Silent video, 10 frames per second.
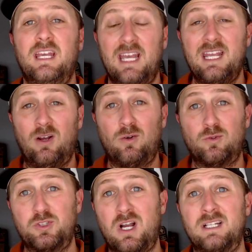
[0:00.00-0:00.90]
Hey,
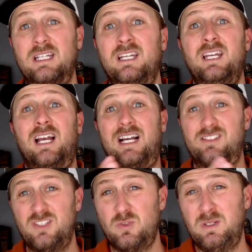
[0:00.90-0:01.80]
Uncle Johnny, I
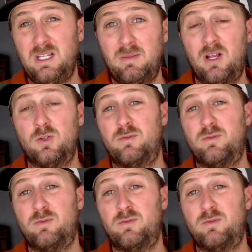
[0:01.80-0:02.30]
sent you an email.